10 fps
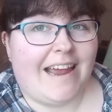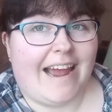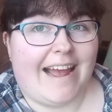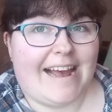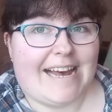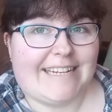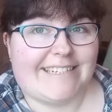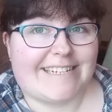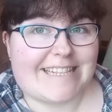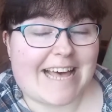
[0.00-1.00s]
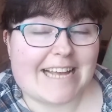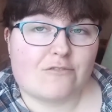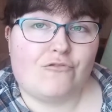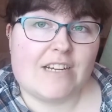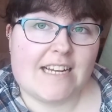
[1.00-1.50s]
And that is
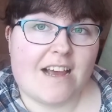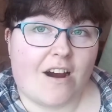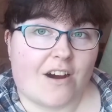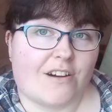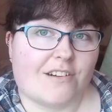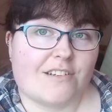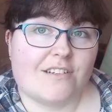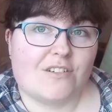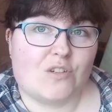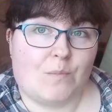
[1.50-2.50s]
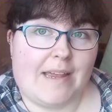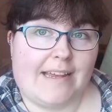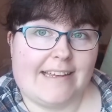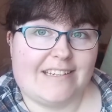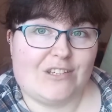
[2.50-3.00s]
really hard to make
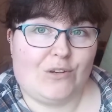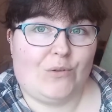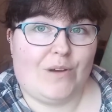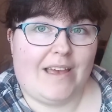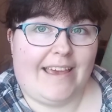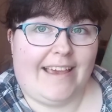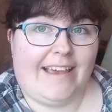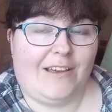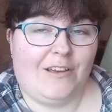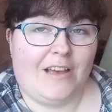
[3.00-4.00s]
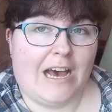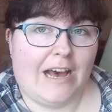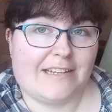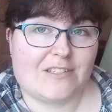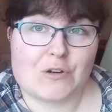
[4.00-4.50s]
into a
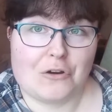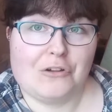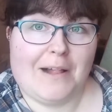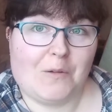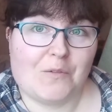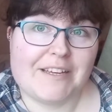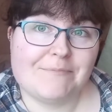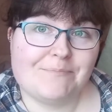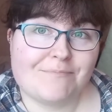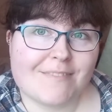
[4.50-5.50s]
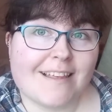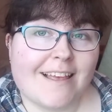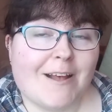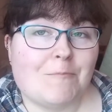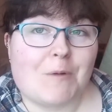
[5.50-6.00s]
historical outfit,
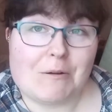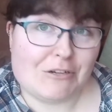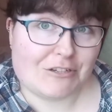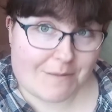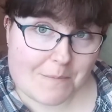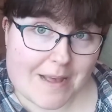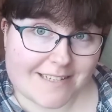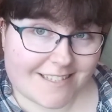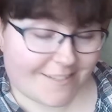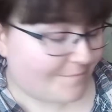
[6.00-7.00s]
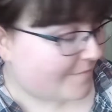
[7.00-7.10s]
but I'm going to try my best.